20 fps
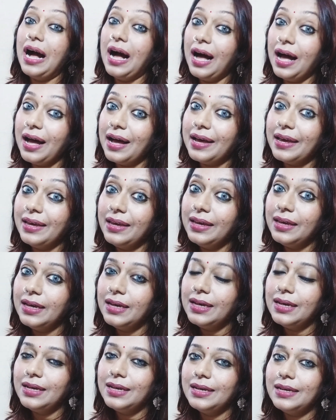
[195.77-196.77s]
I
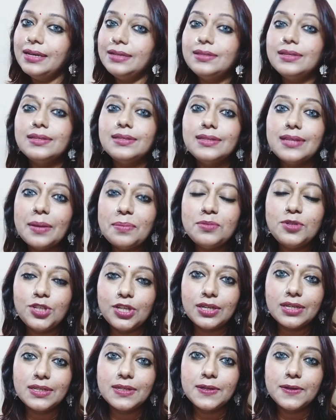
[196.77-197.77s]
is a
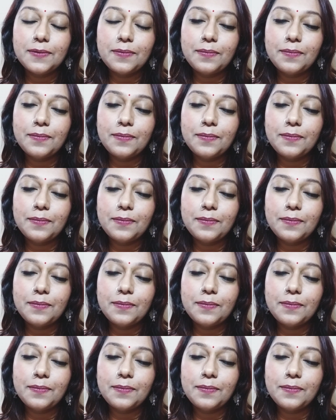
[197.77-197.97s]
subject.